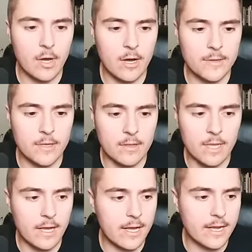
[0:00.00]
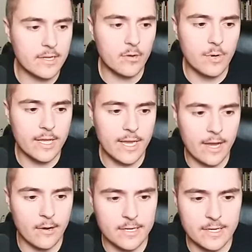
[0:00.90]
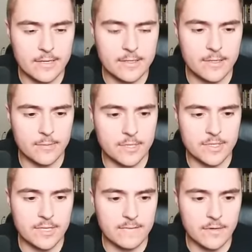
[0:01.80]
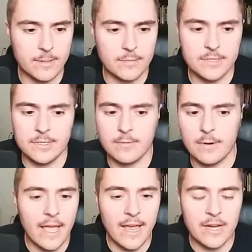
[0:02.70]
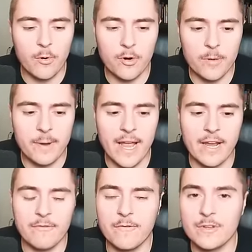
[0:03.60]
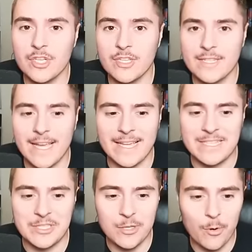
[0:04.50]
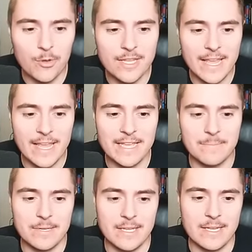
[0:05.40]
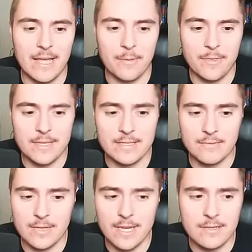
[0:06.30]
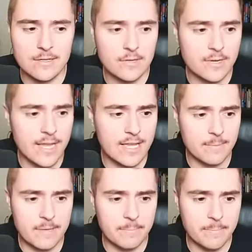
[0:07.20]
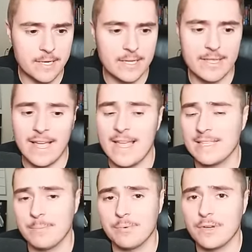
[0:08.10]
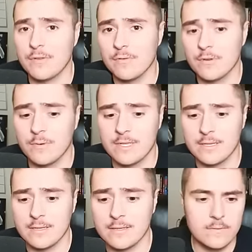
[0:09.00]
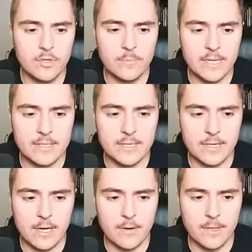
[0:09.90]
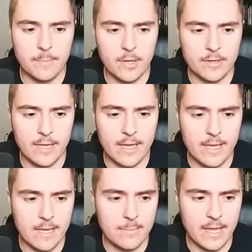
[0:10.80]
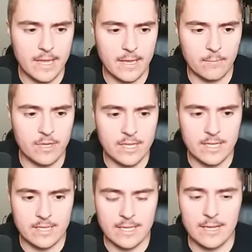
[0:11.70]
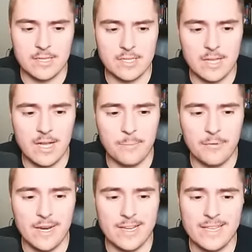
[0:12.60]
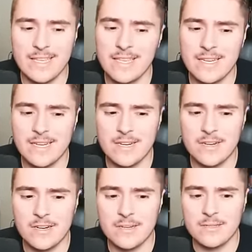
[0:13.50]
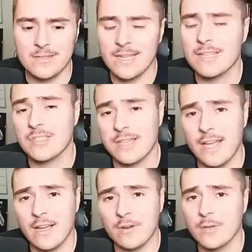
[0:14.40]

on the line, quick out here to the receiver number zero. At quarterback for Virginia Tech is Nolan Aikman. I don't think he's related to Troy Aikman, but that is a pretty cool coincidence. Two minutes to go in the ball game, and we can get a stop right here. Touchdown,